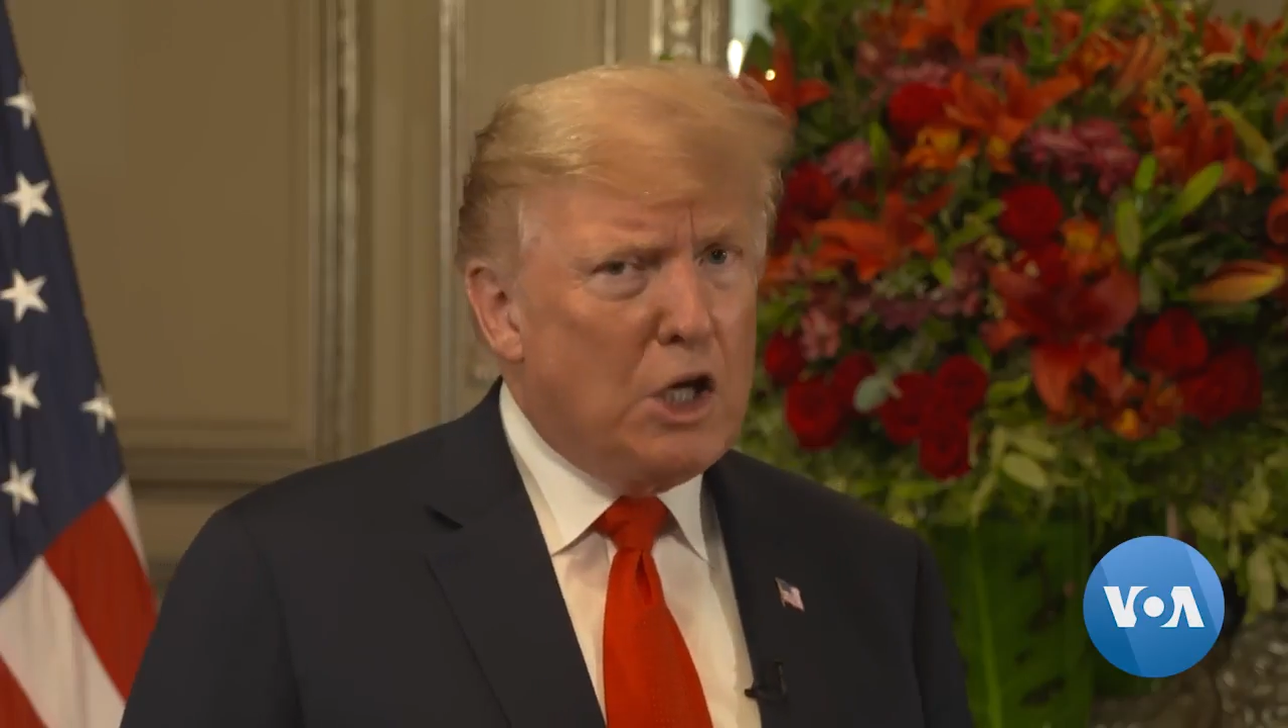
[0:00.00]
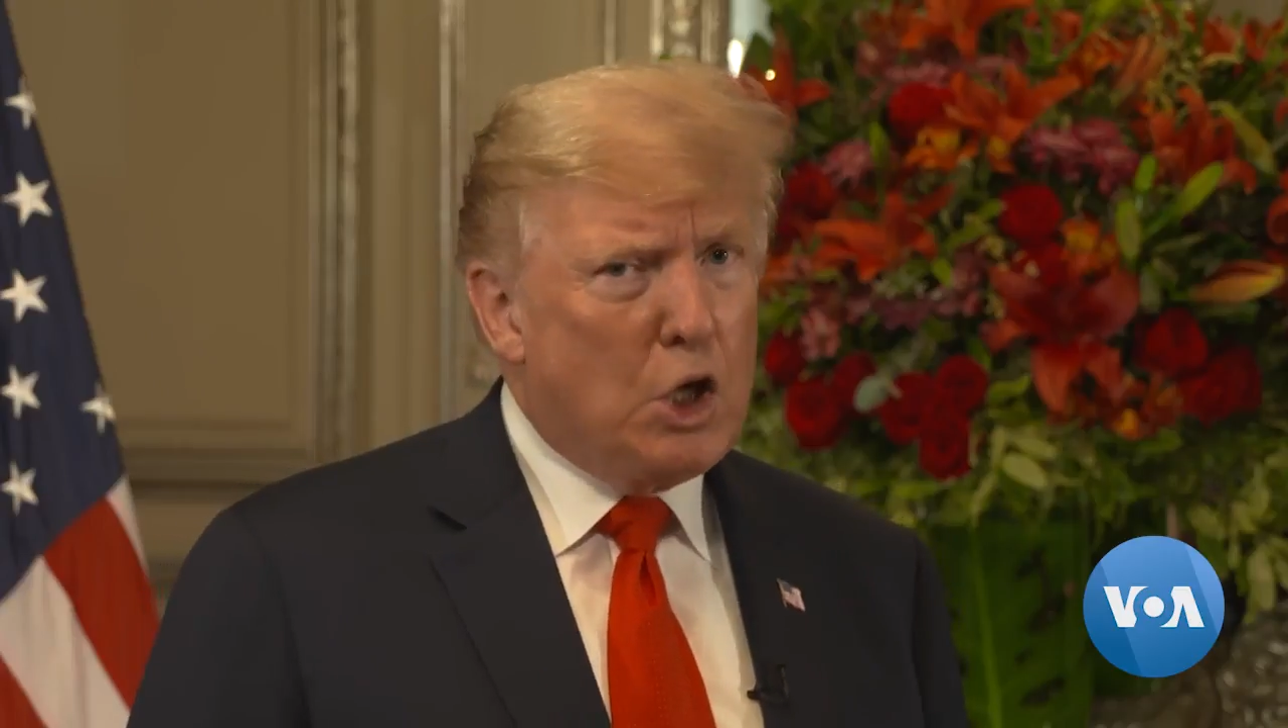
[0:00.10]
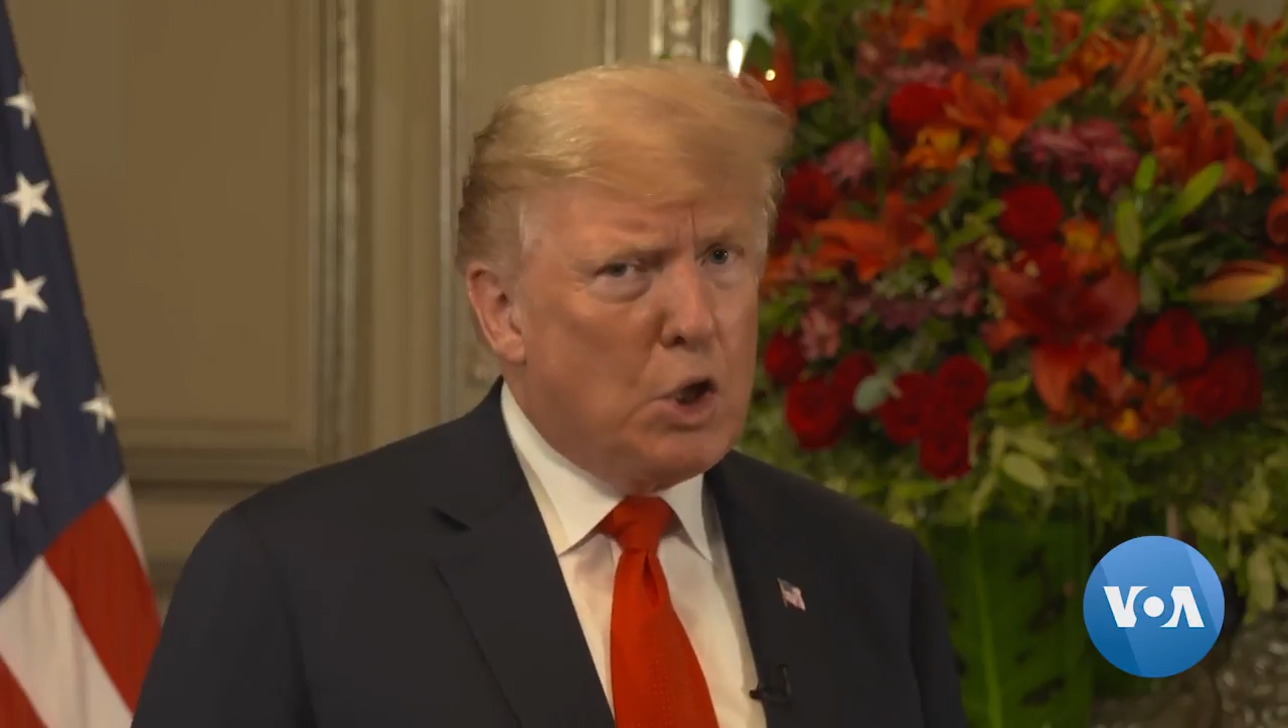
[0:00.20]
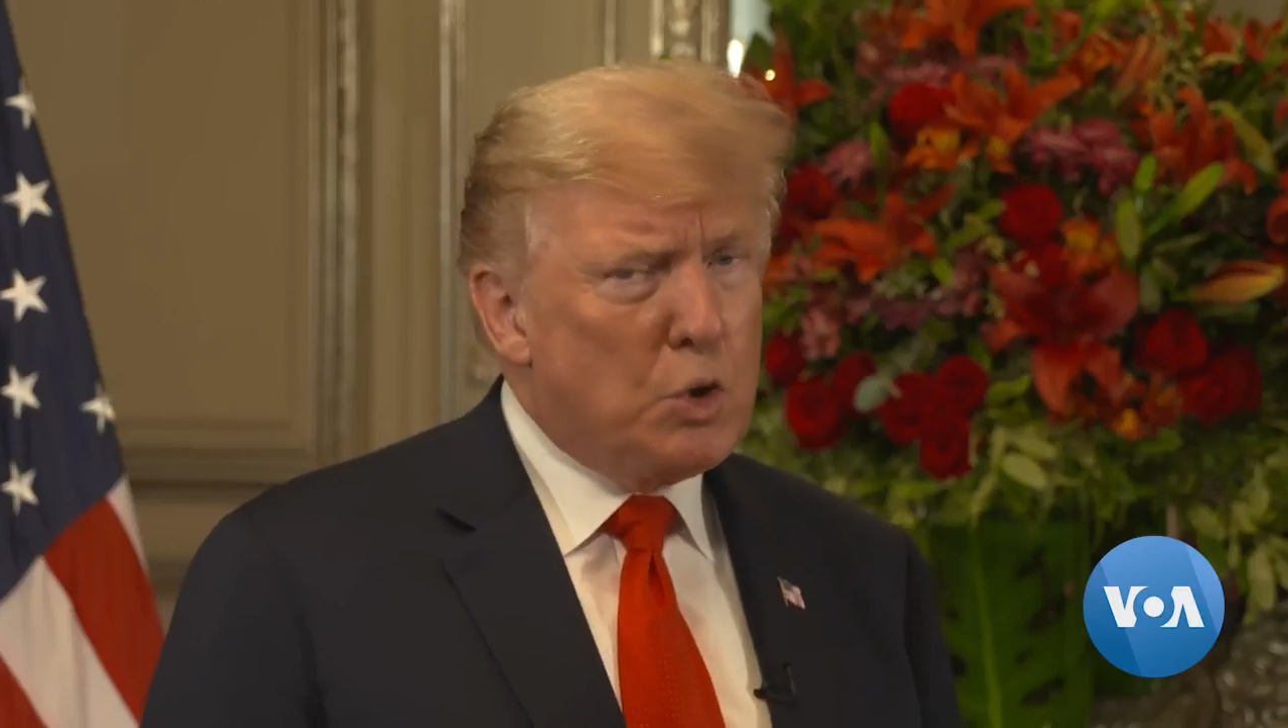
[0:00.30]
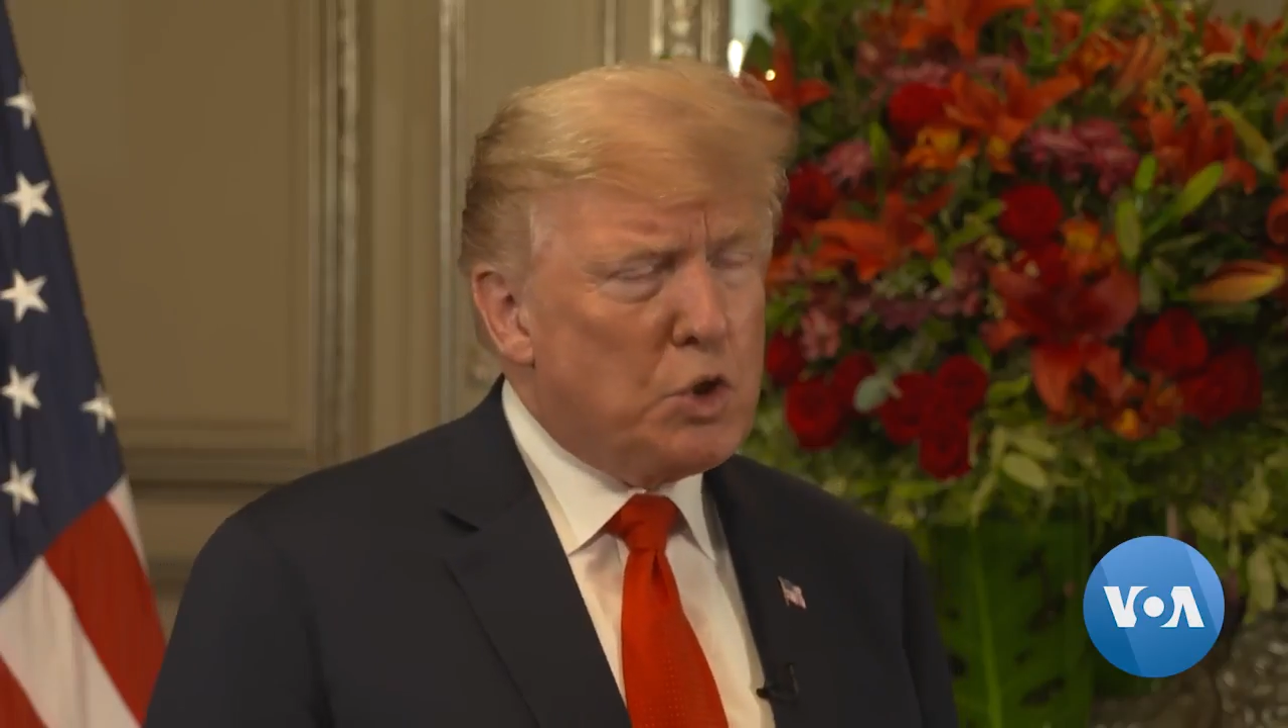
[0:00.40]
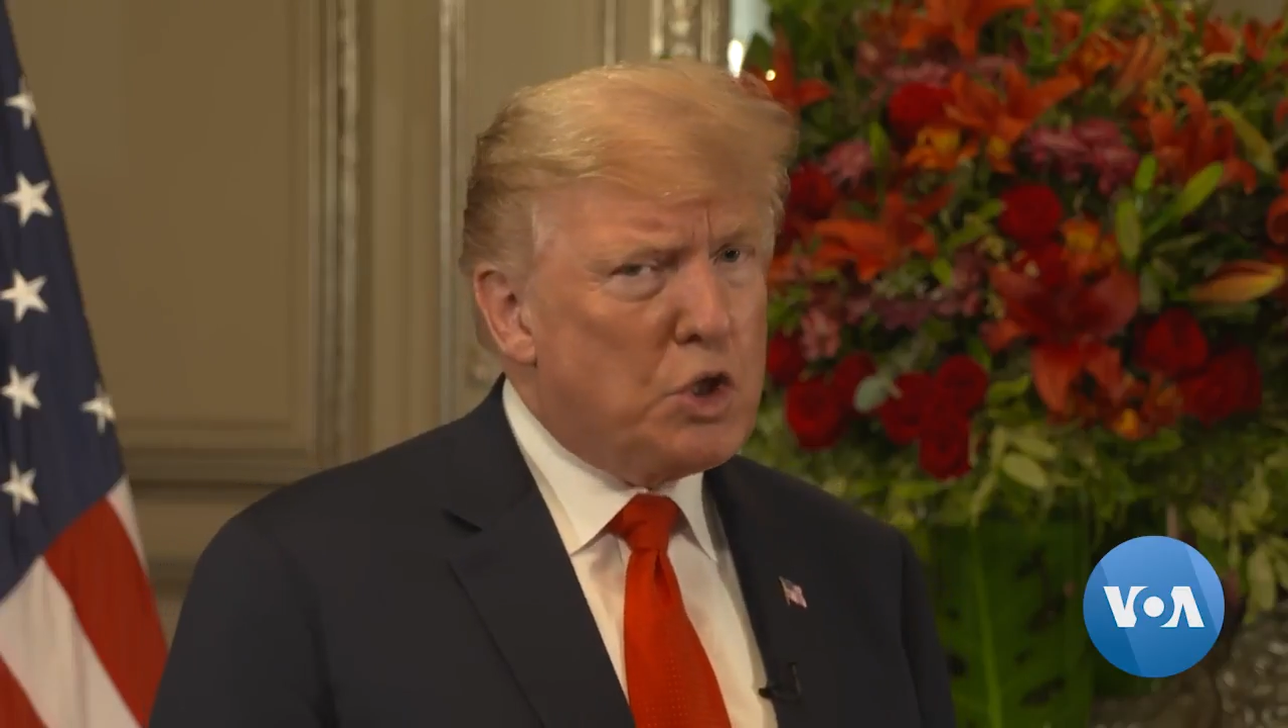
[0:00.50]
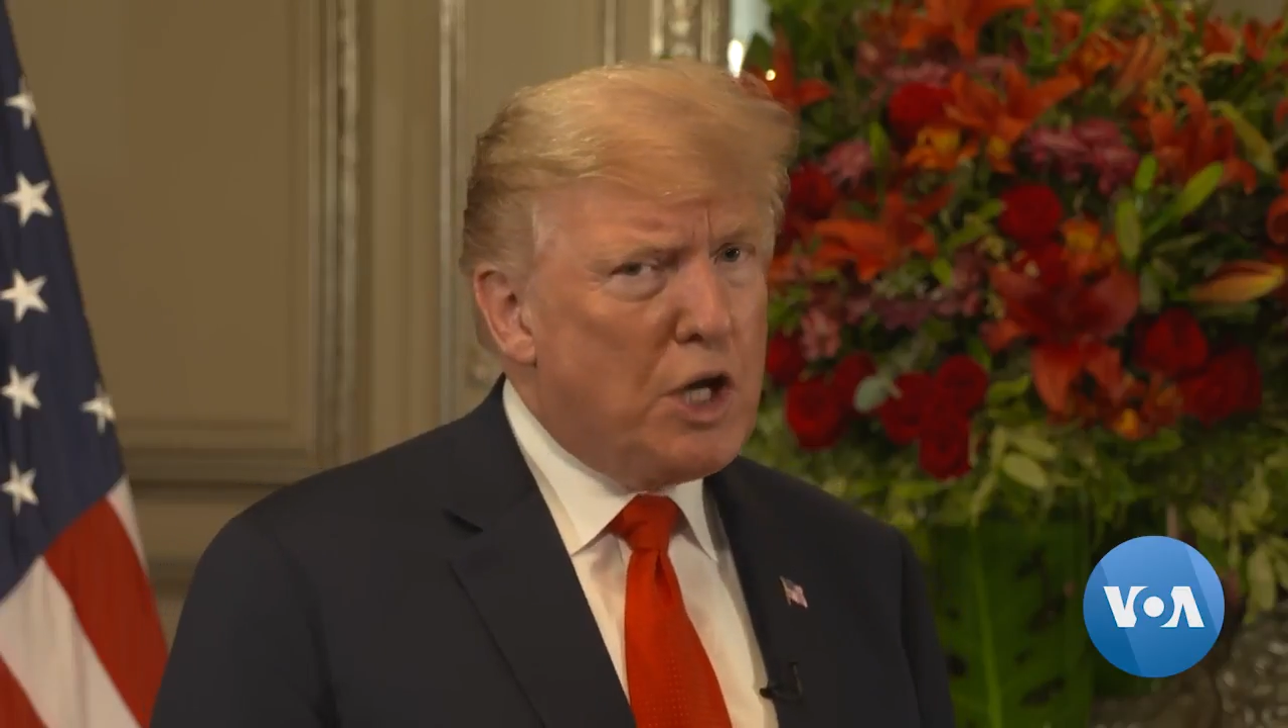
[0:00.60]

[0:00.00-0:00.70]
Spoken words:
knows